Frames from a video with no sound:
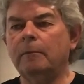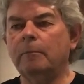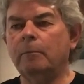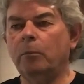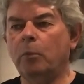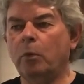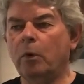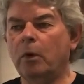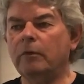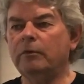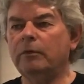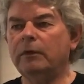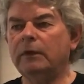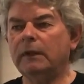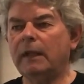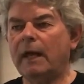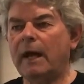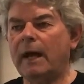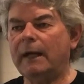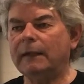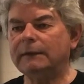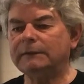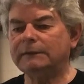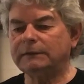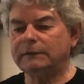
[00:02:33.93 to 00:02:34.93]
More
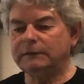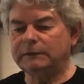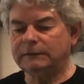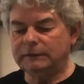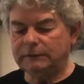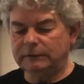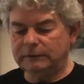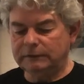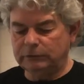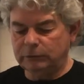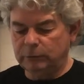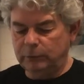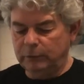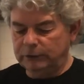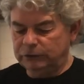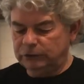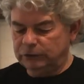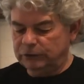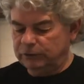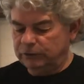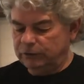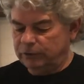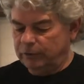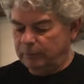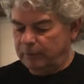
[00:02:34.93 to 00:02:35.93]
relaxed is to switch
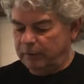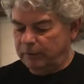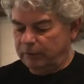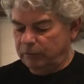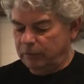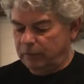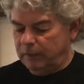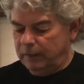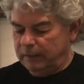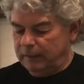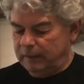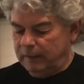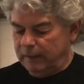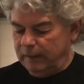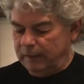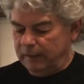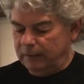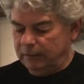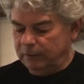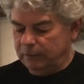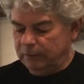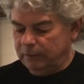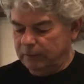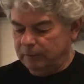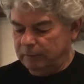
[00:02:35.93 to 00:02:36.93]
it to my right
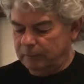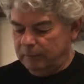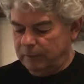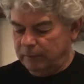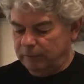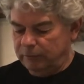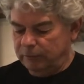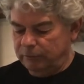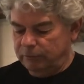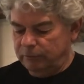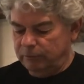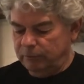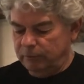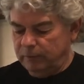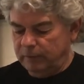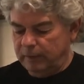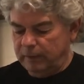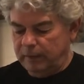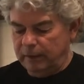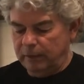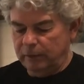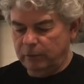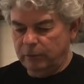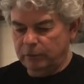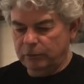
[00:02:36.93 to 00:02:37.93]
hand, and my
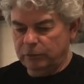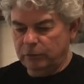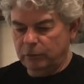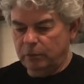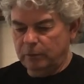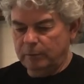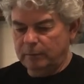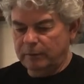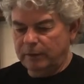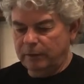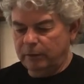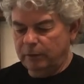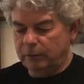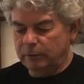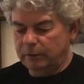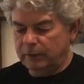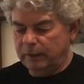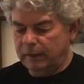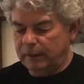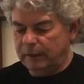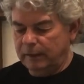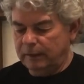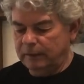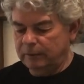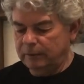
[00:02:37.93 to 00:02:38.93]
hand goes on my own
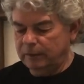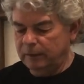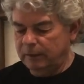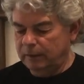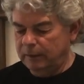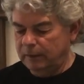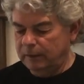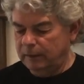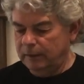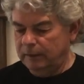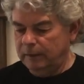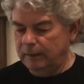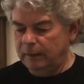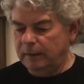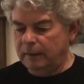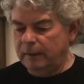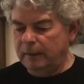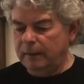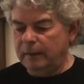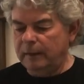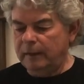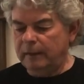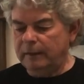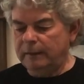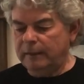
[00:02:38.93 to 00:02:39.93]
hand.
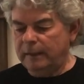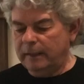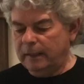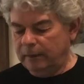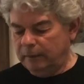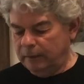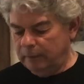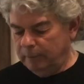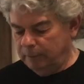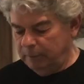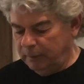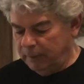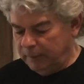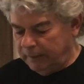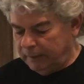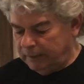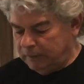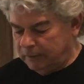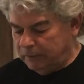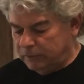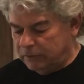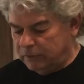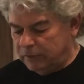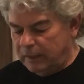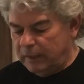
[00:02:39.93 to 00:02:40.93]
And now the blade
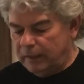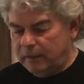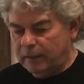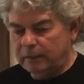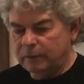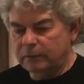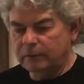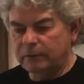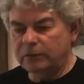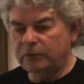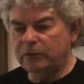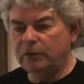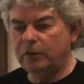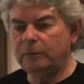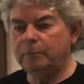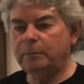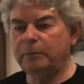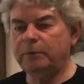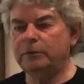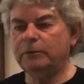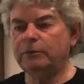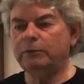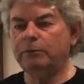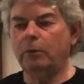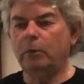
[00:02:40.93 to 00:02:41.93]
is down, the tip
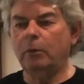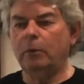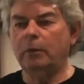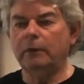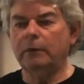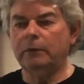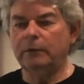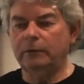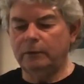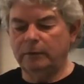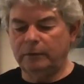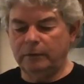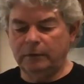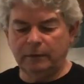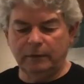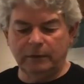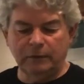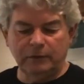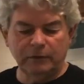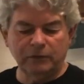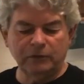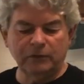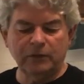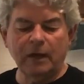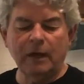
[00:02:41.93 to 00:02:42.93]
is forward, the
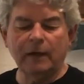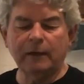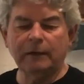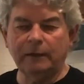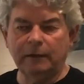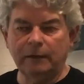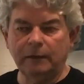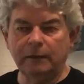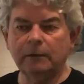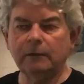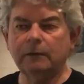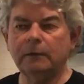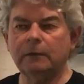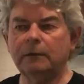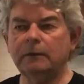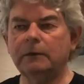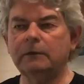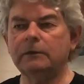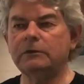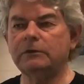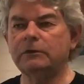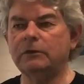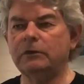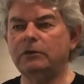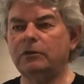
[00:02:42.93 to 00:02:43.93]
kasaki
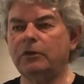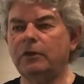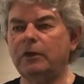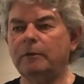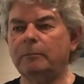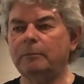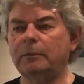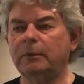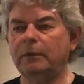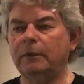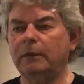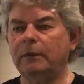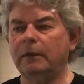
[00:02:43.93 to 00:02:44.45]
is the tip,